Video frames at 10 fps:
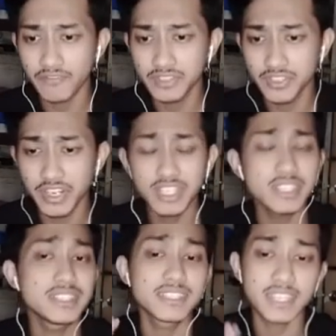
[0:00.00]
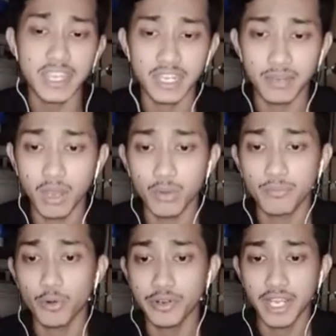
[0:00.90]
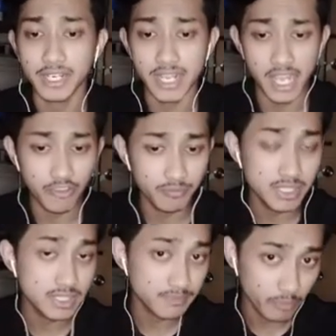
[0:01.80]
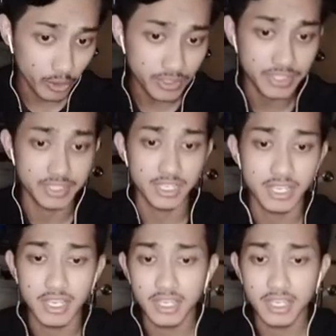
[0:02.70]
greater insight about products that have been produced.